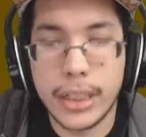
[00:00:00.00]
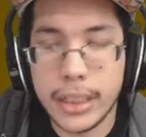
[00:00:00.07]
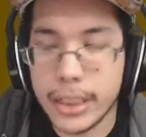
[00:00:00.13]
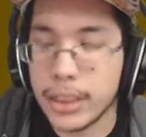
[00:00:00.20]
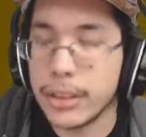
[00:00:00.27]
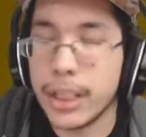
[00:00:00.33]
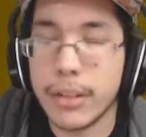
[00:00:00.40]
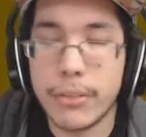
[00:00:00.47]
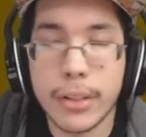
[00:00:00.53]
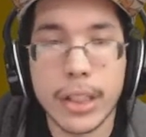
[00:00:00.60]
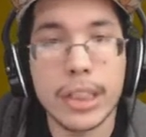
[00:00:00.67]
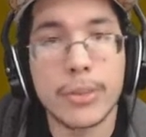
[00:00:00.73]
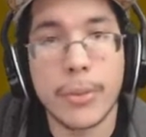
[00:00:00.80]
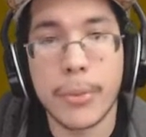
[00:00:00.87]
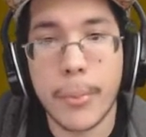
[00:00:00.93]
Did you not
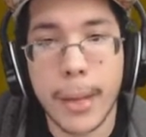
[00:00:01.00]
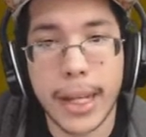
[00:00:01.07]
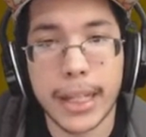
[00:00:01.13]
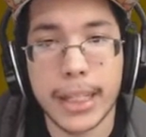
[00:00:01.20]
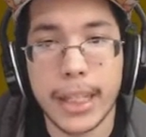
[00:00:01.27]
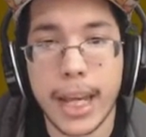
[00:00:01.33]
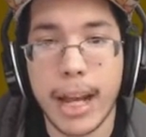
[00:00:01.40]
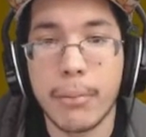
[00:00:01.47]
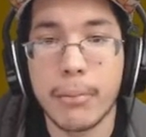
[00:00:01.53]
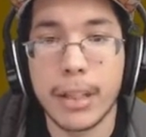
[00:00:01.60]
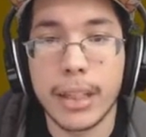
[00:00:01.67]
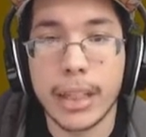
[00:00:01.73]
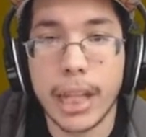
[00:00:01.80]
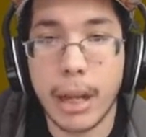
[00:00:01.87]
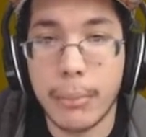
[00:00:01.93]
realize from your Mankey? I
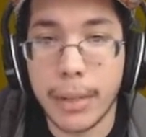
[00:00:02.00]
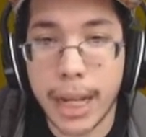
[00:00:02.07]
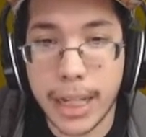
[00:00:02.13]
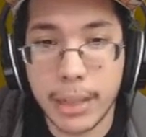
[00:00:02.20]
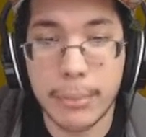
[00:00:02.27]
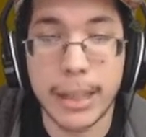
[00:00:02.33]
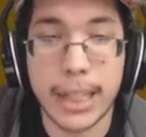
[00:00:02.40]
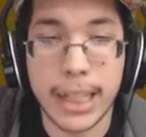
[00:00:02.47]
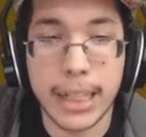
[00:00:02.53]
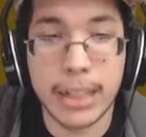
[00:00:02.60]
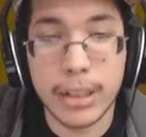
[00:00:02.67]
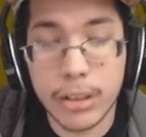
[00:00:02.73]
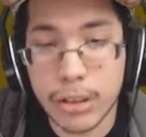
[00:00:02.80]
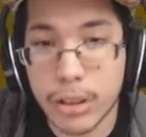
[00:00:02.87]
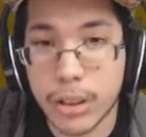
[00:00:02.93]
am a light
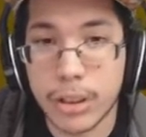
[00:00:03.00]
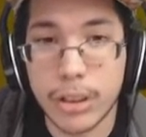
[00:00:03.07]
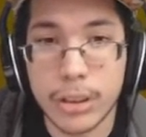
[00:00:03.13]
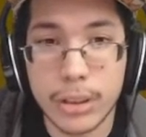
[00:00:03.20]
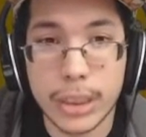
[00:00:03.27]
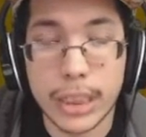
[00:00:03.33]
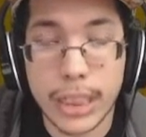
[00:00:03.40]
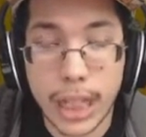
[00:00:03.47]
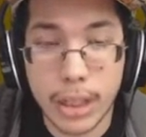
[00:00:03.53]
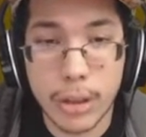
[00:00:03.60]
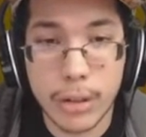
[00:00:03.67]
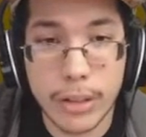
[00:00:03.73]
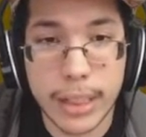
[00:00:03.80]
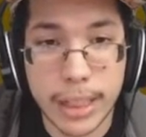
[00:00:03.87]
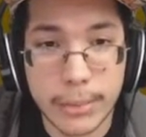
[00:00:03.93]
little girl. You cannot low
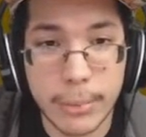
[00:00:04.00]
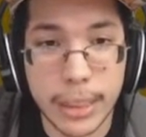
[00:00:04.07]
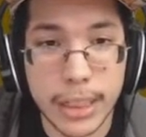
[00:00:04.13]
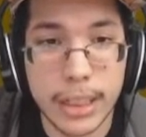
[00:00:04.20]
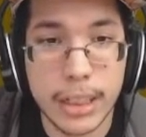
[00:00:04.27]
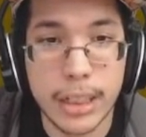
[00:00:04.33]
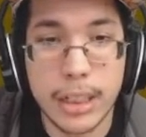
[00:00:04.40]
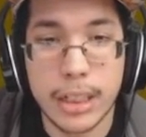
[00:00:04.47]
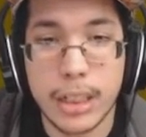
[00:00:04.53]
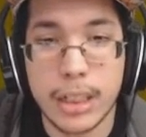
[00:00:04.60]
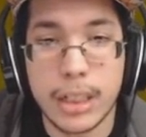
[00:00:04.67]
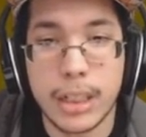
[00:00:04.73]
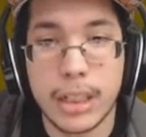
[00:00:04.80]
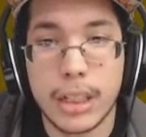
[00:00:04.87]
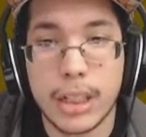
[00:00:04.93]
kick me.
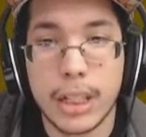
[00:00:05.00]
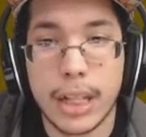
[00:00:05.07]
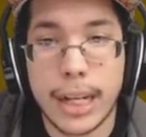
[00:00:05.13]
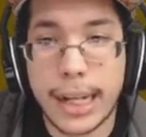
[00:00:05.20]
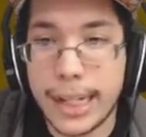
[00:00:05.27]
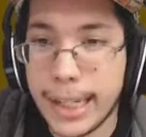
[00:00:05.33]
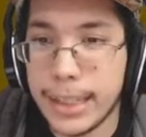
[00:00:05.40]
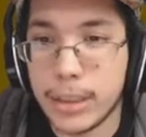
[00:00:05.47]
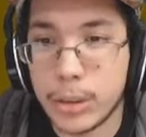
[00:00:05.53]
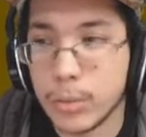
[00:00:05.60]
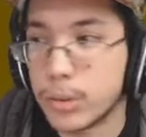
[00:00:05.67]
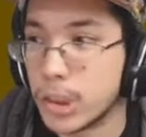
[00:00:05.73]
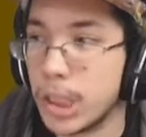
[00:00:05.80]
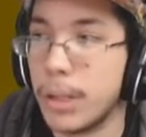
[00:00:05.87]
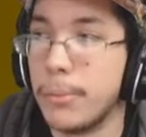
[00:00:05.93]
I ate those
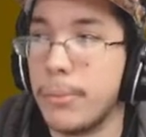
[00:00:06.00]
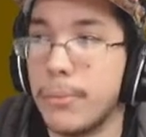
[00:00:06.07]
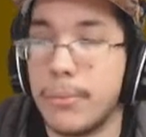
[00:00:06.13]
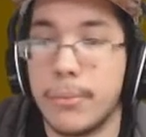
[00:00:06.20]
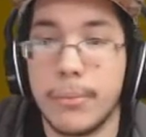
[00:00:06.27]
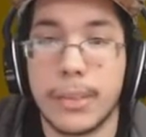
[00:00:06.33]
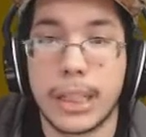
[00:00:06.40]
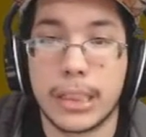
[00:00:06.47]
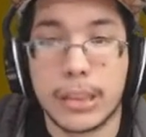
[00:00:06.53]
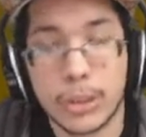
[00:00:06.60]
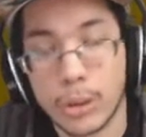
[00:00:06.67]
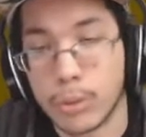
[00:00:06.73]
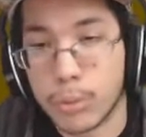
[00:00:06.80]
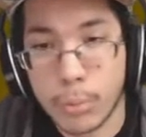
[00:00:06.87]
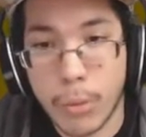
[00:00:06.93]
up. Like there's
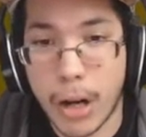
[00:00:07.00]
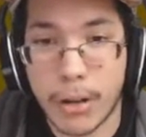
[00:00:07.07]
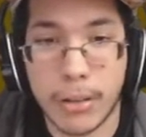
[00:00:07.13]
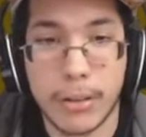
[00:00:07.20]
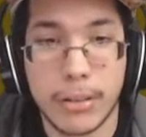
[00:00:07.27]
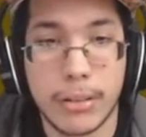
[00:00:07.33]
no tomorrow.